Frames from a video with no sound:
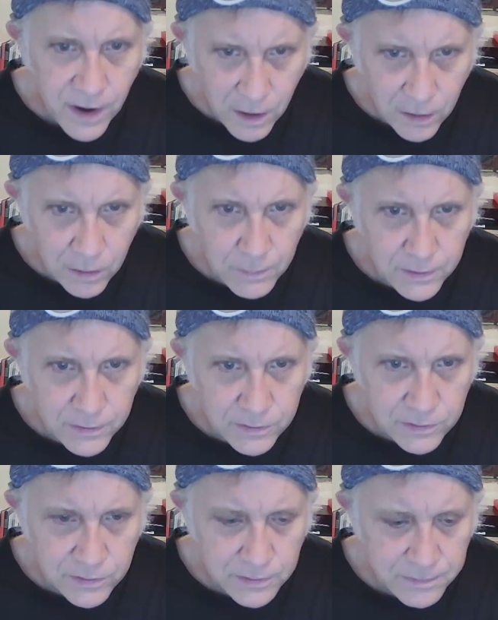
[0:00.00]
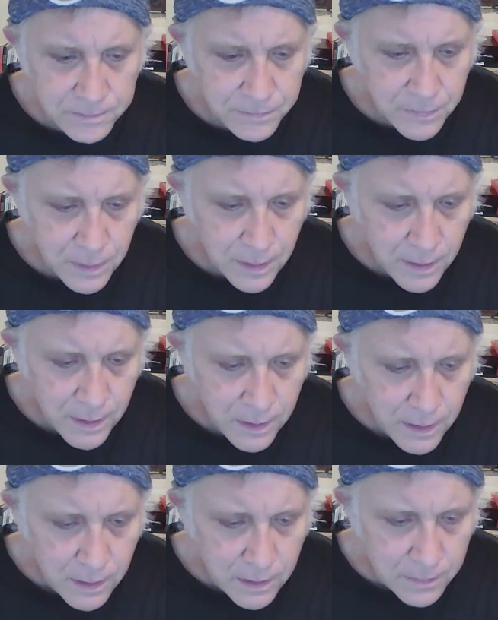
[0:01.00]
environments,
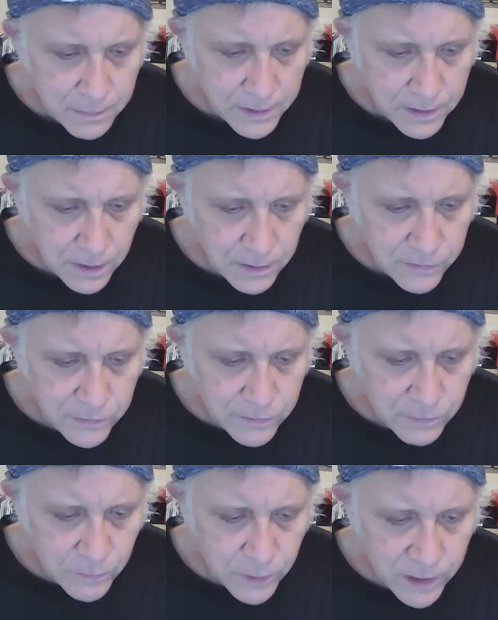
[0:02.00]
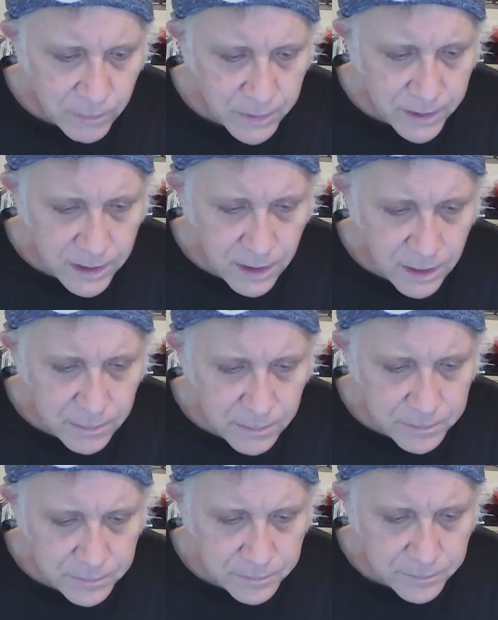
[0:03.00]
because we have
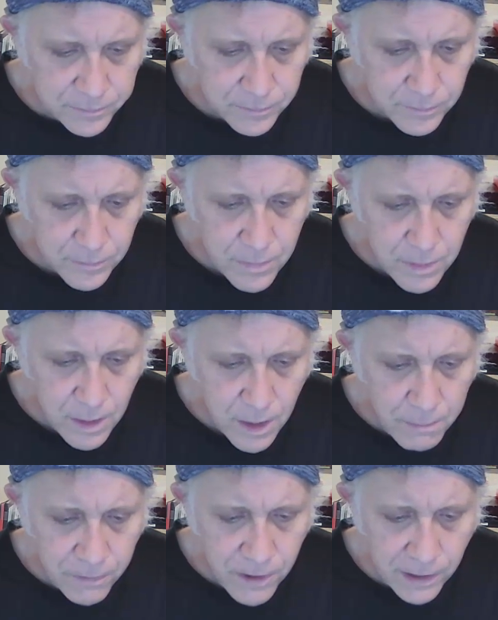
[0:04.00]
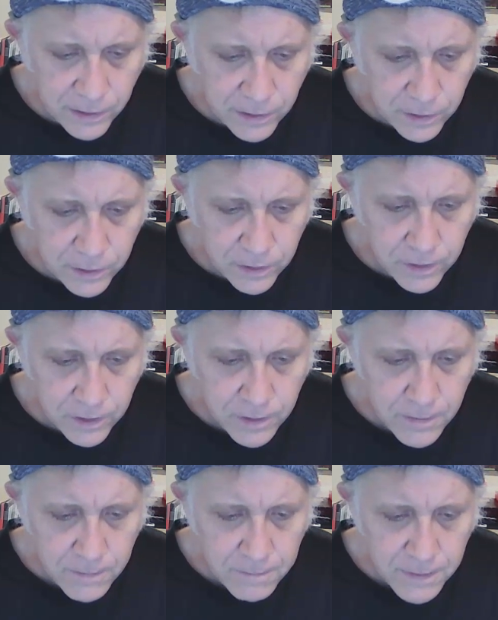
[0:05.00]
become a
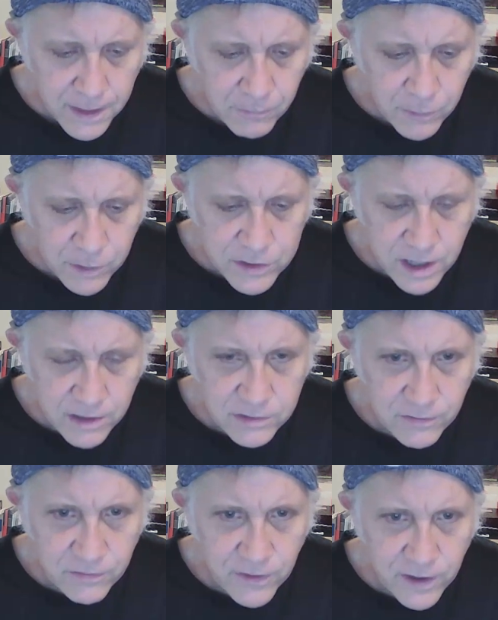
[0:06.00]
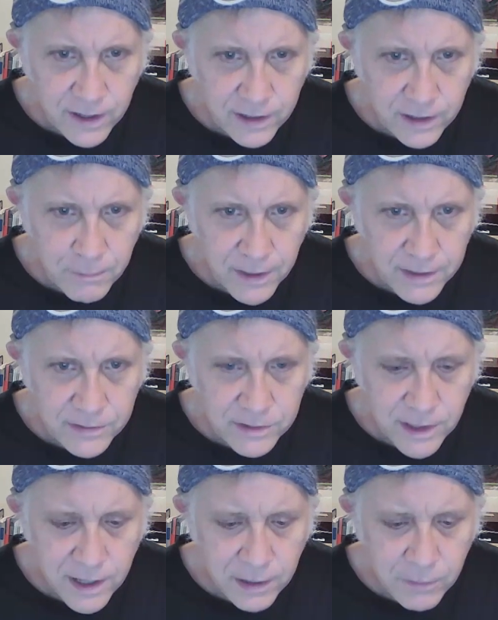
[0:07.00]
predator and we're justifying it
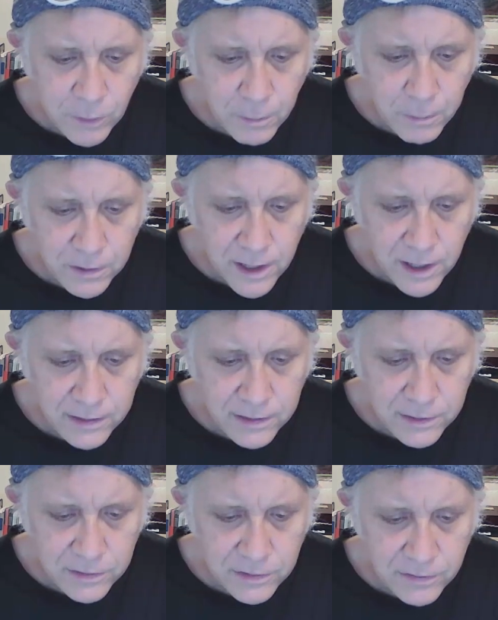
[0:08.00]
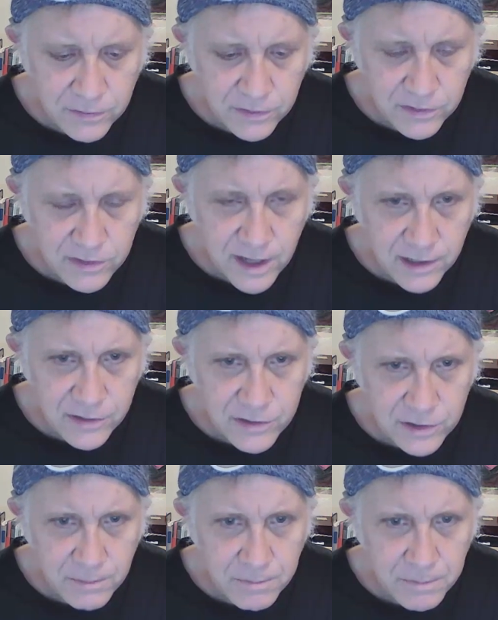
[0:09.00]
by saying we're protecting
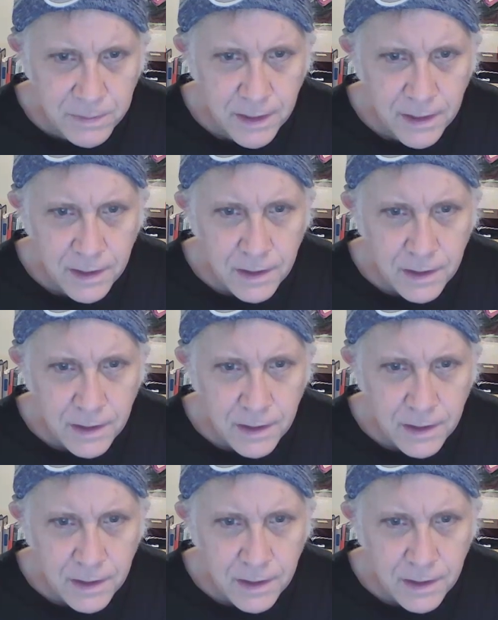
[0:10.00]
civilization.